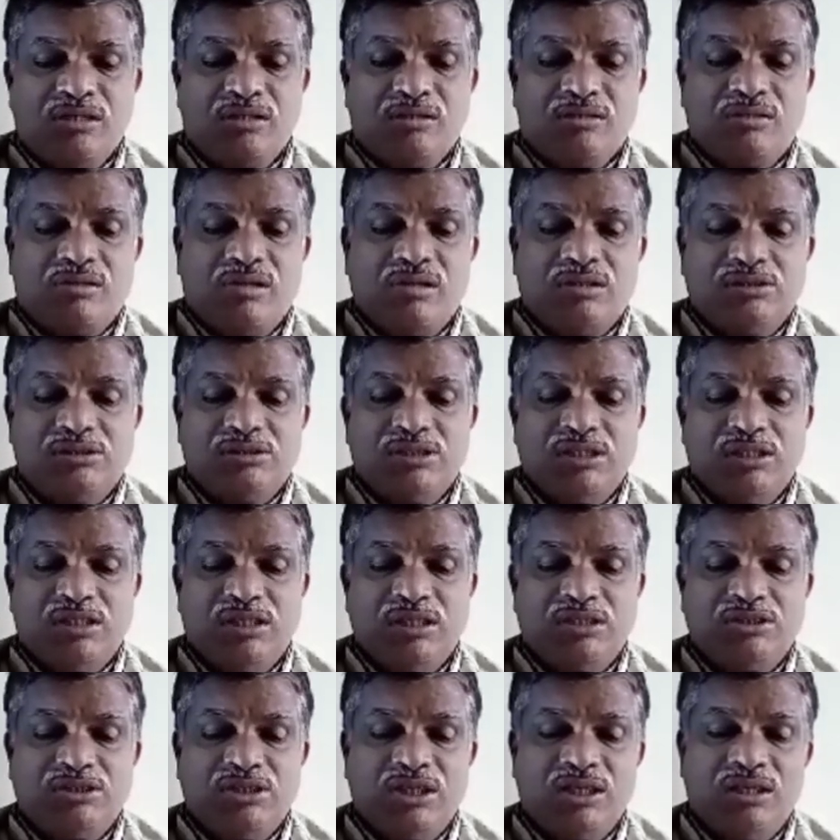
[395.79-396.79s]

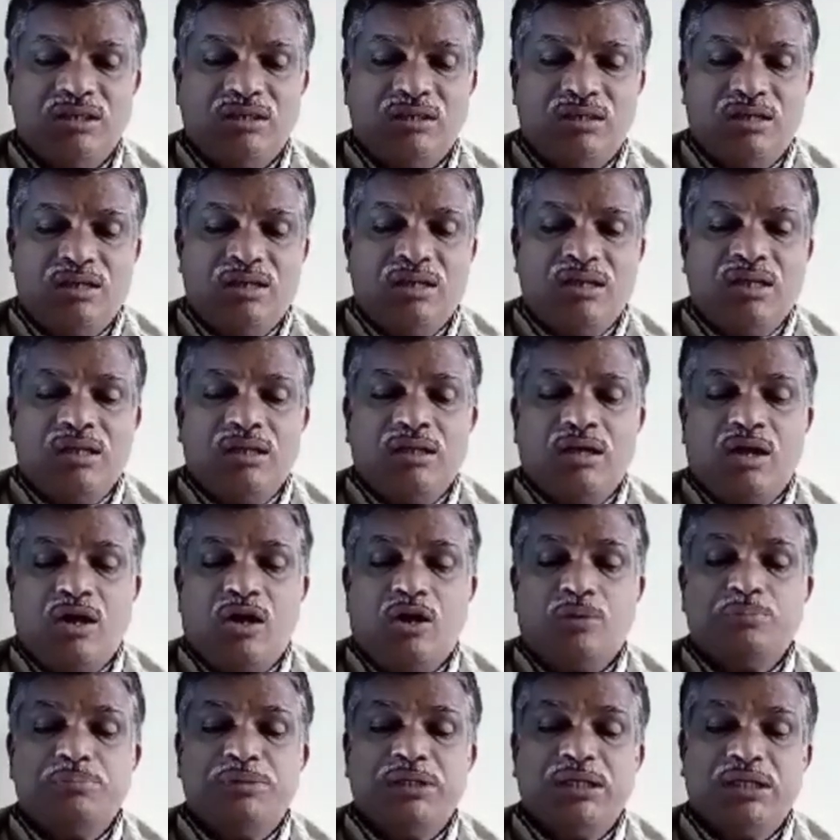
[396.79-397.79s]
Concentration
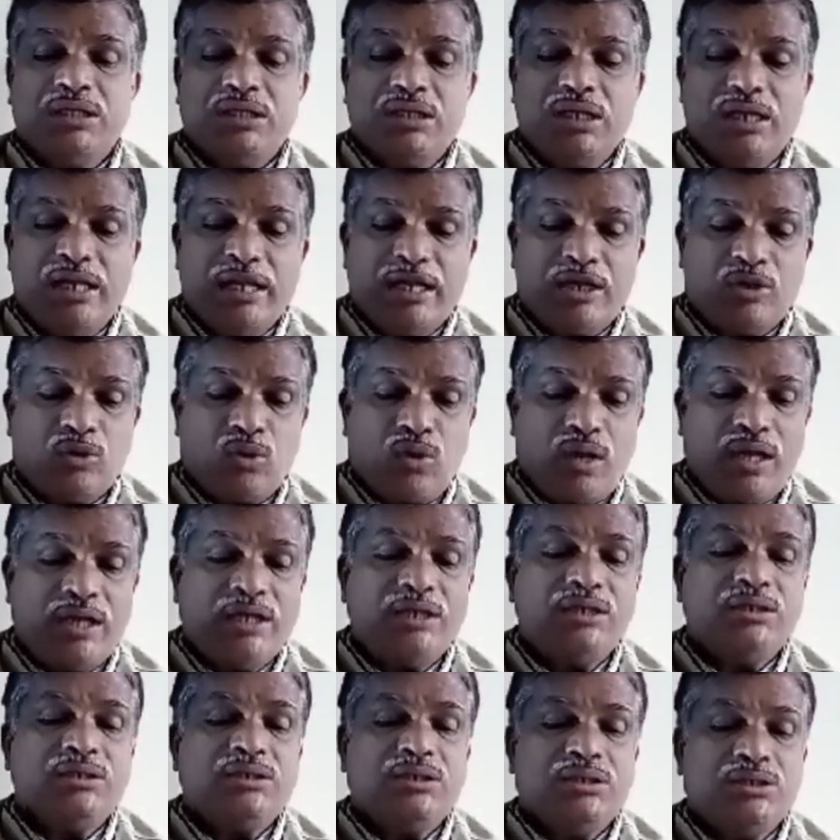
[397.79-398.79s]
of the electrolyte,
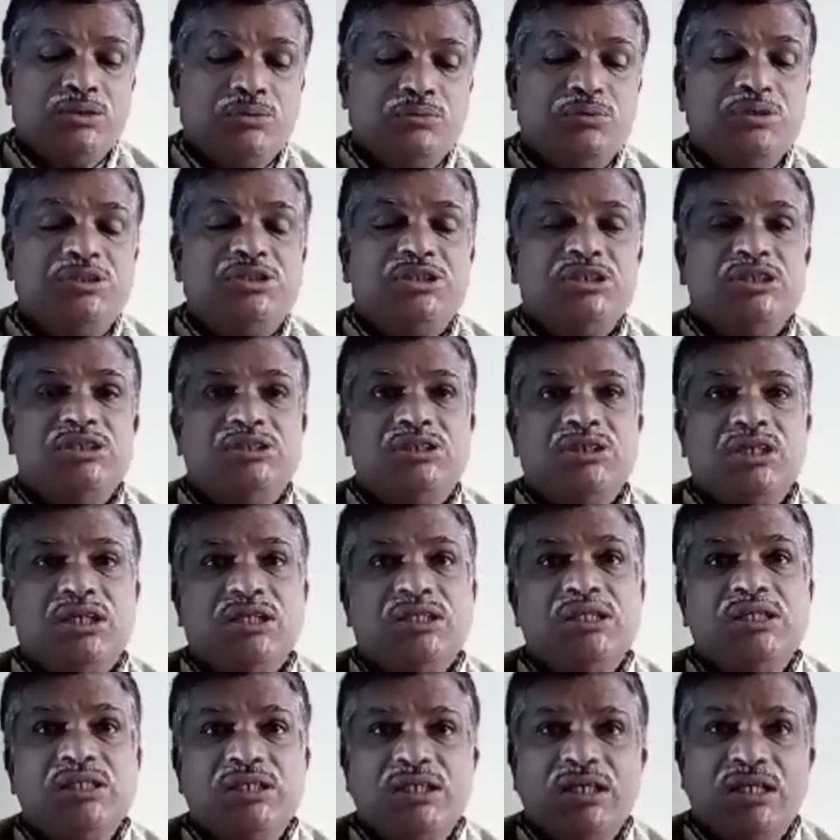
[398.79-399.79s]
which is
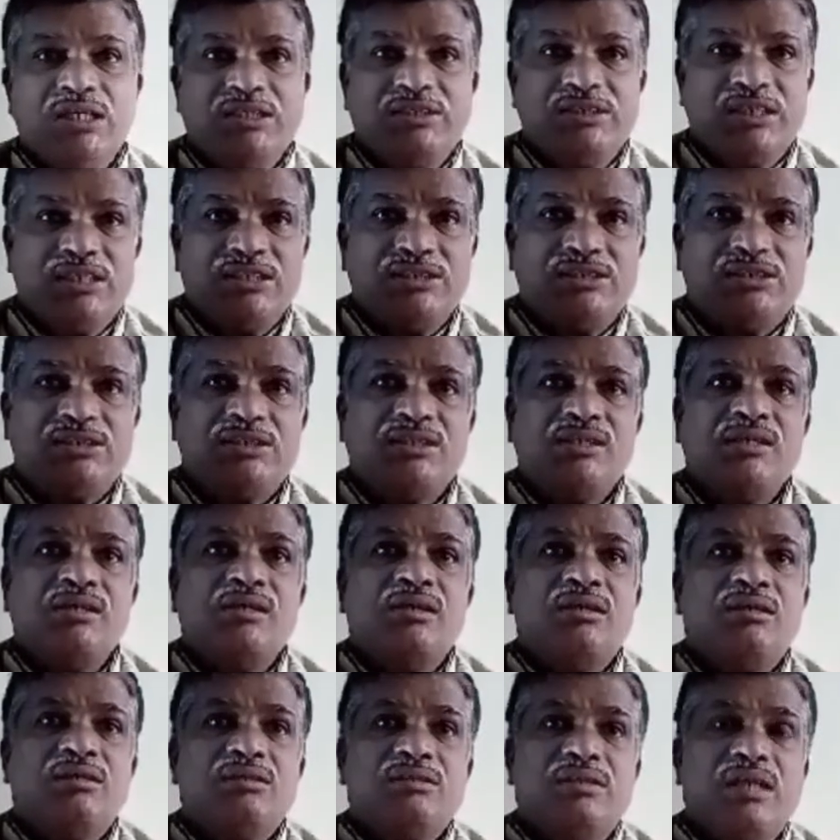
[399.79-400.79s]
increases,
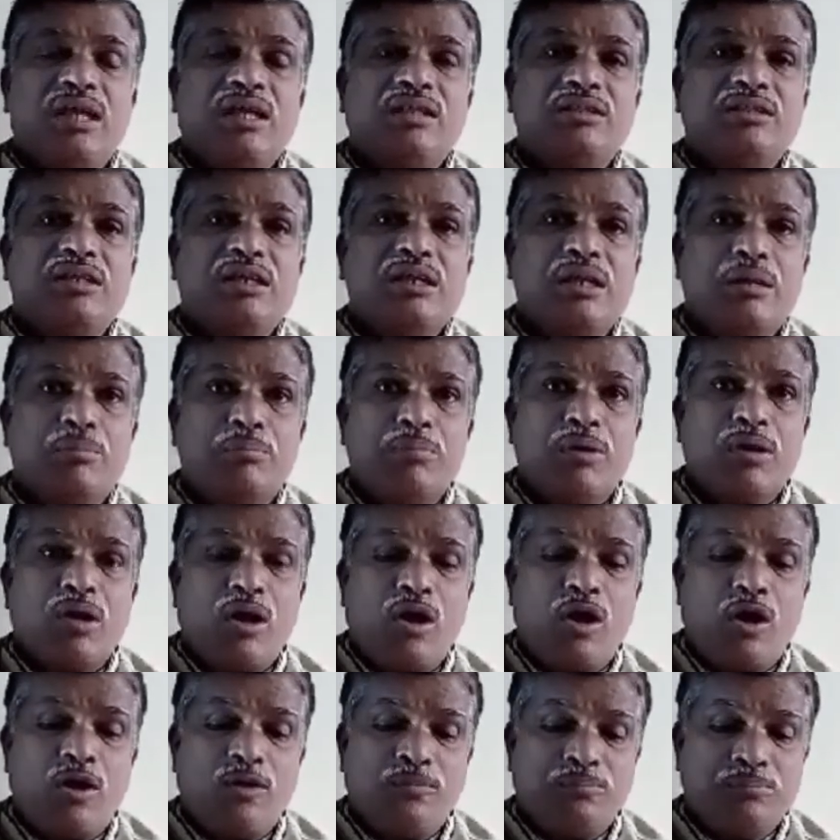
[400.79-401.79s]
then the number
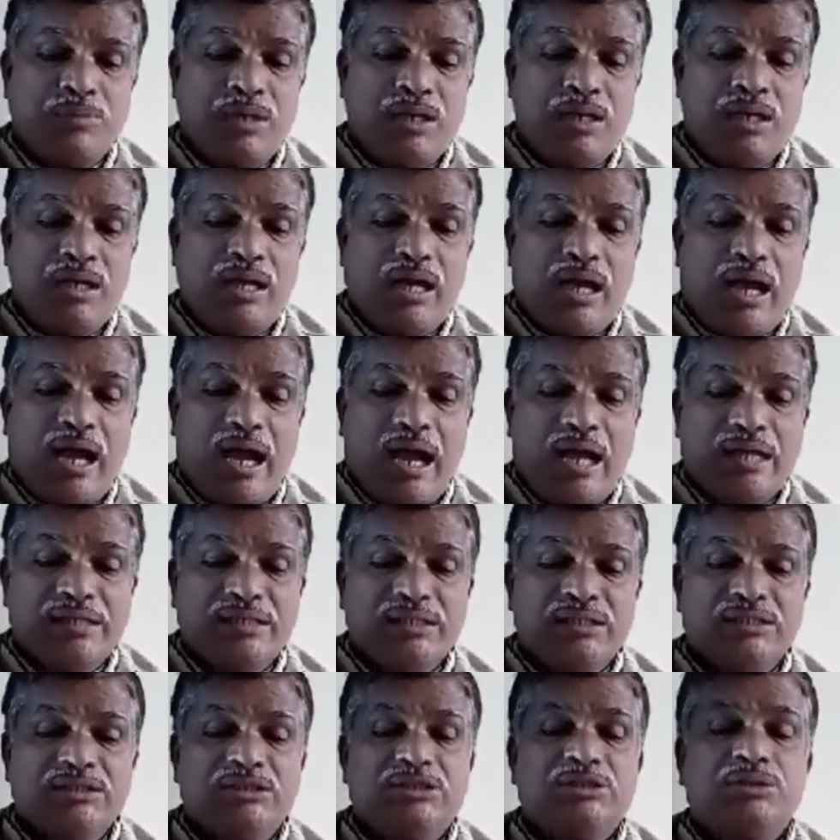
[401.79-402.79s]
of
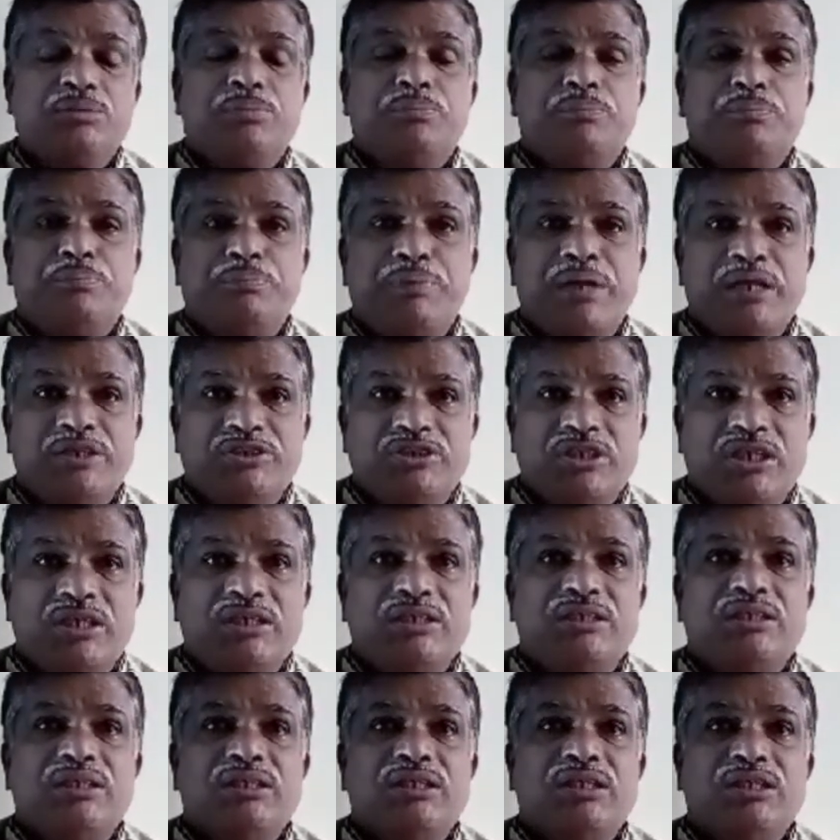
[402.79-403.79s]
ions
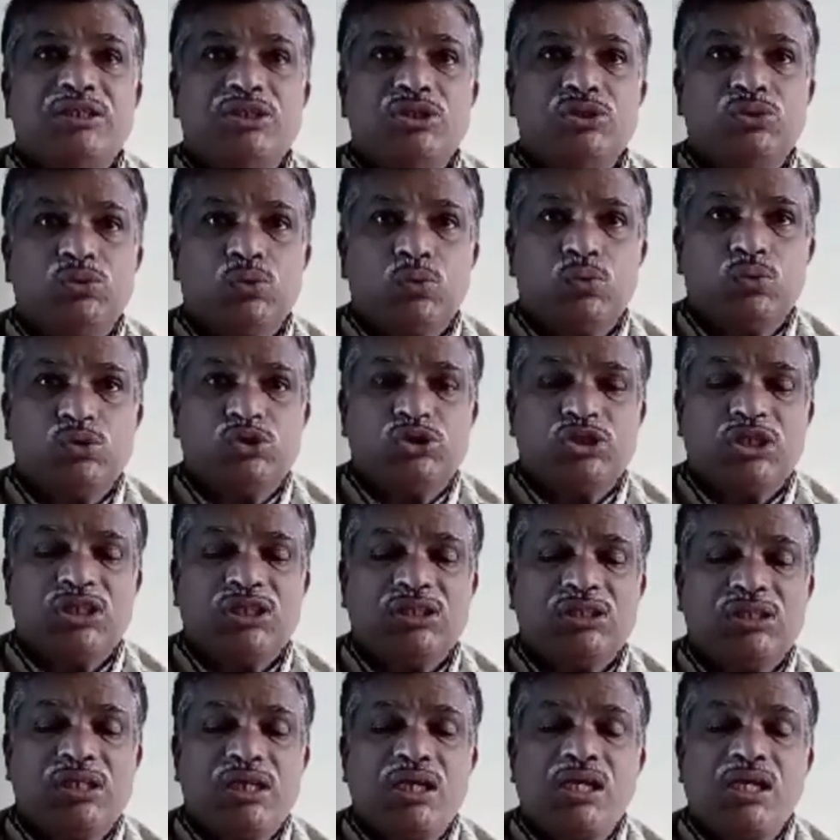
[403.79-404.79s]
present in the solution